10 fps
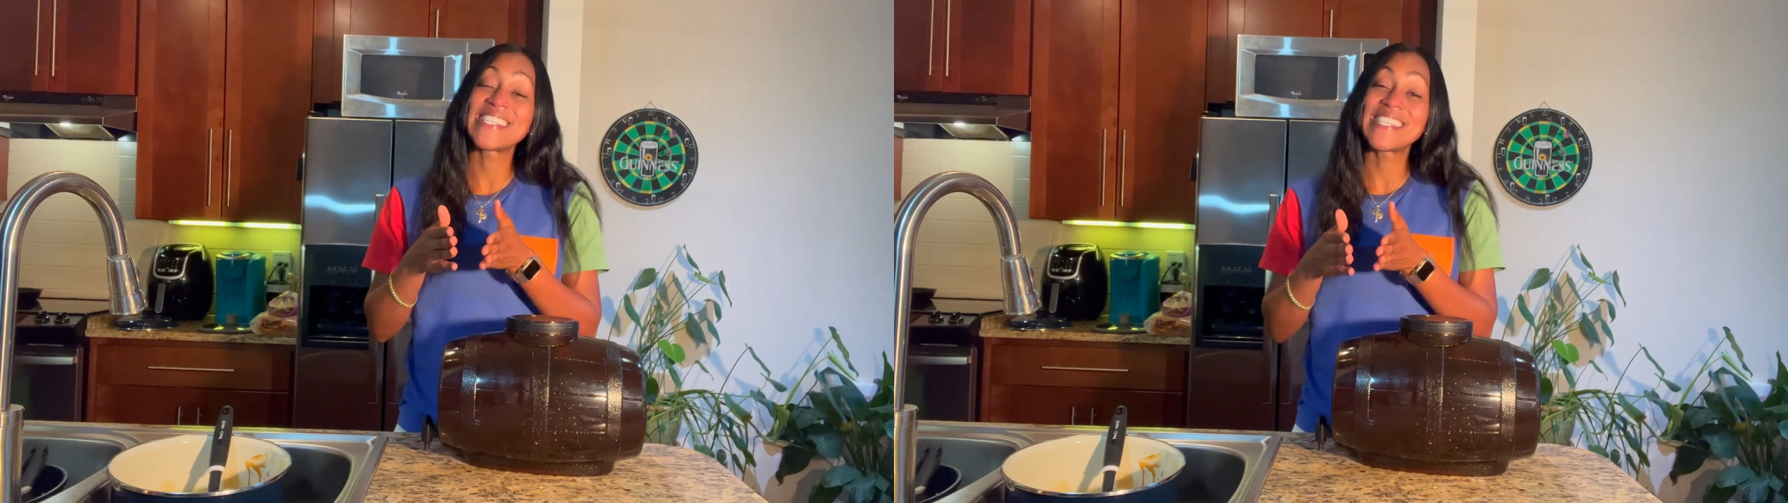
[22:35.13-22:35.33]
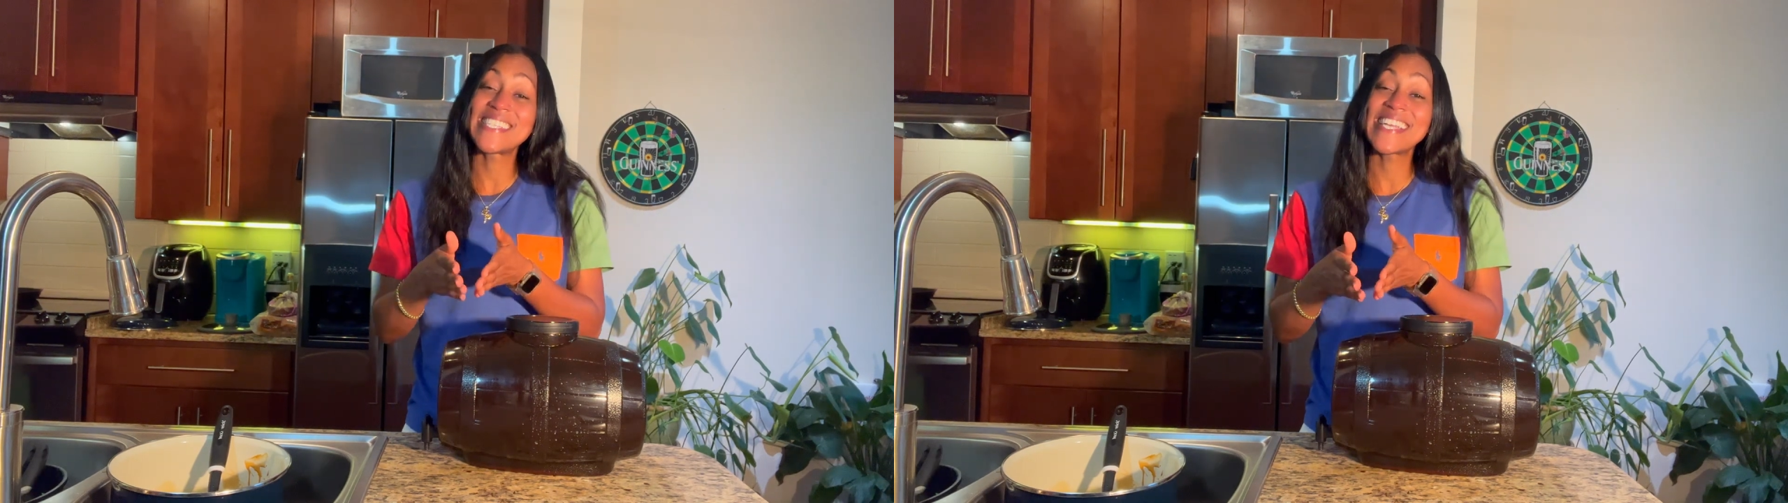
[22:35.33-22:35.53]
to
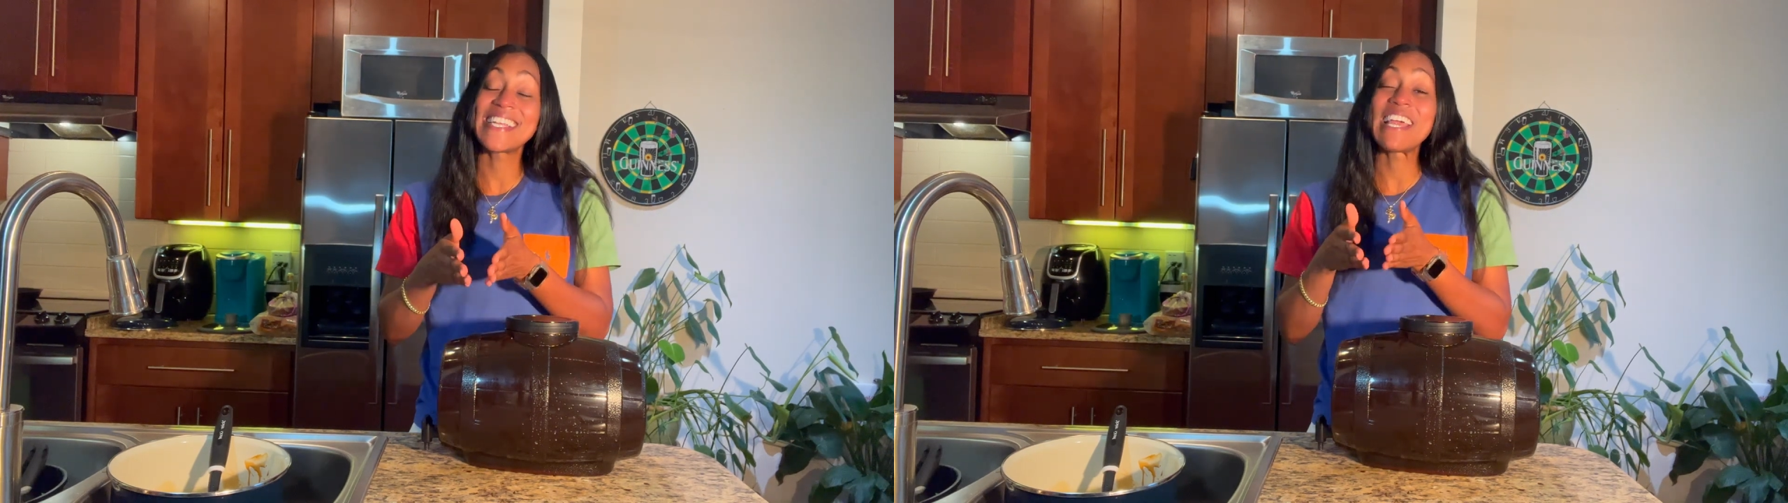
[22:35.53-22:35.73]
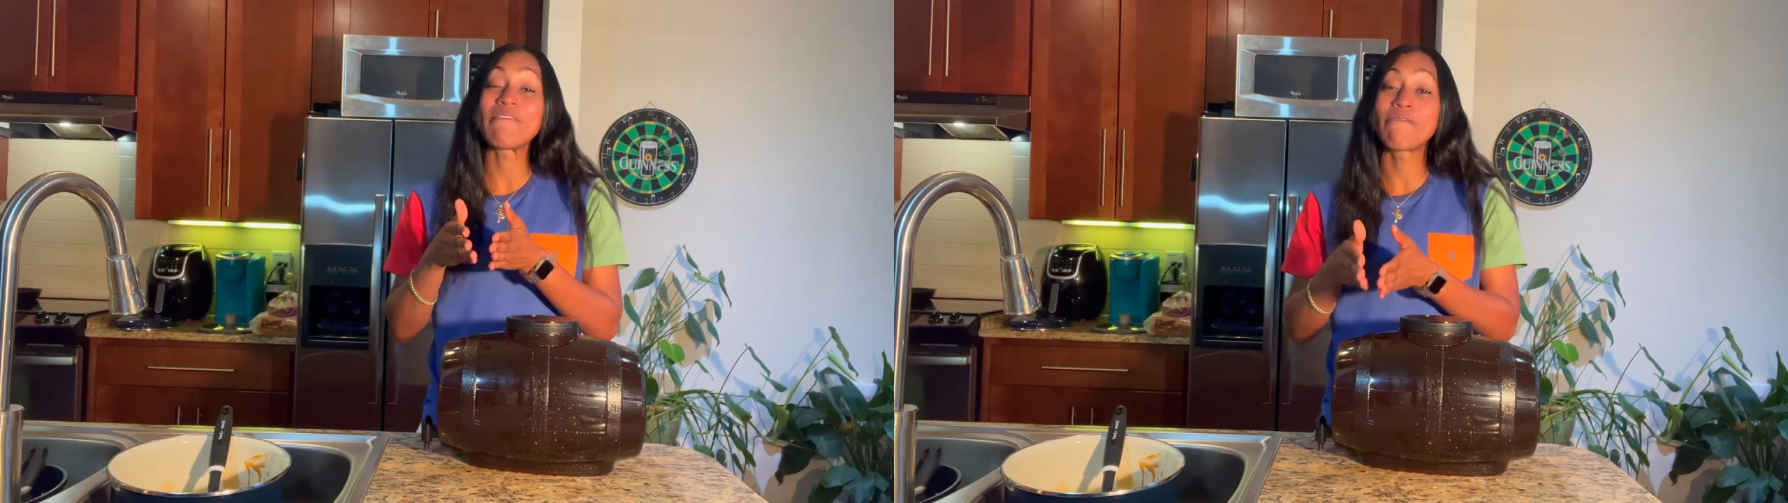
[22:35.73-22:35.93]

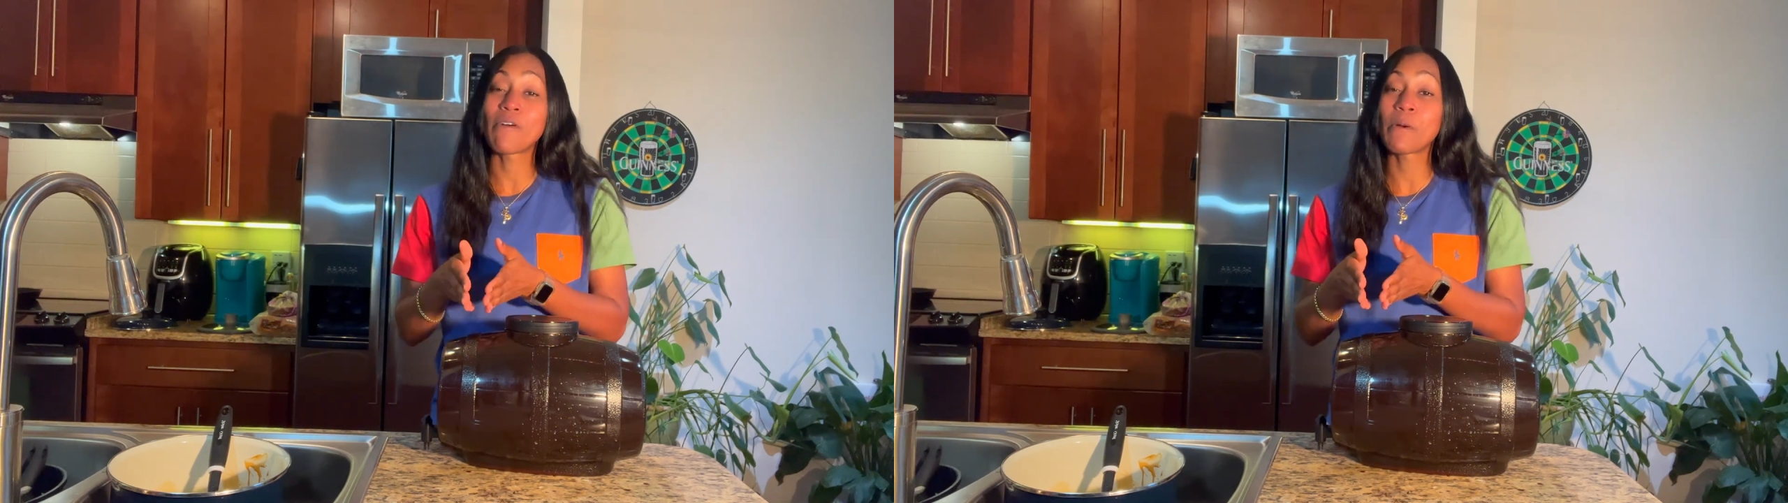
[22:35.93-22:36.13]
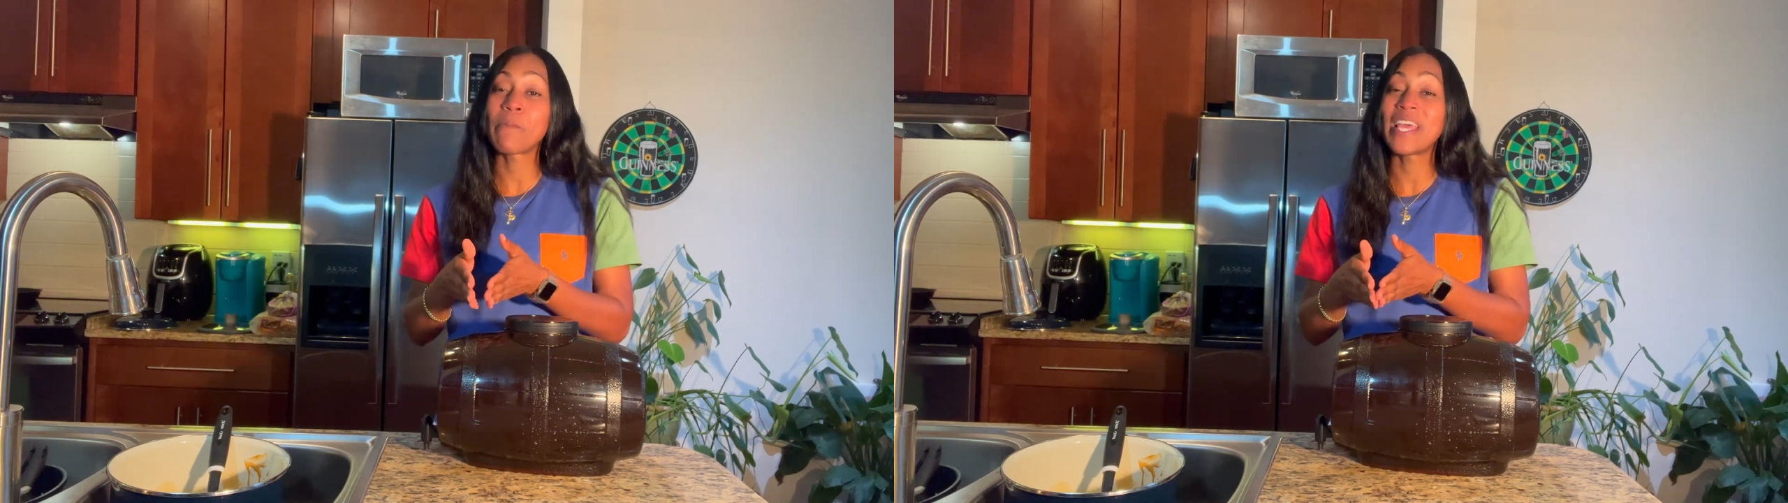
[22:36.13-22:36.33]
sit and
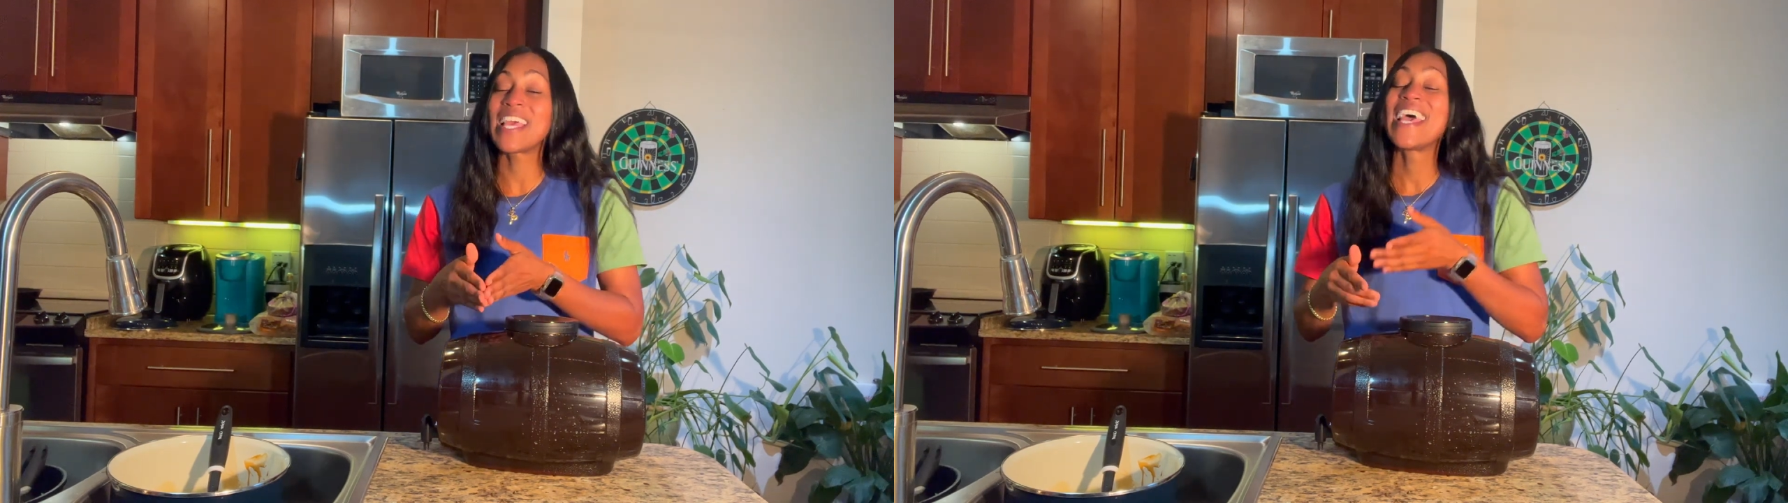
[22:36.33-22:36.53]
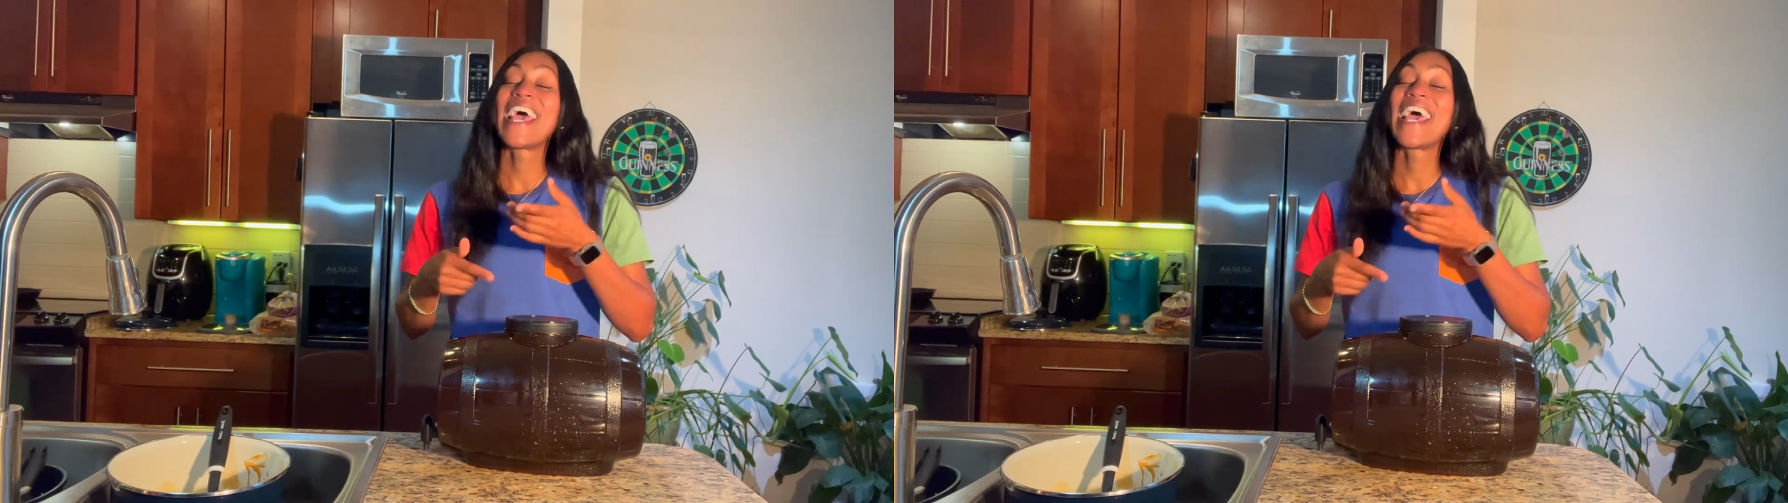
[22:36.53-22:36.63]
ferment,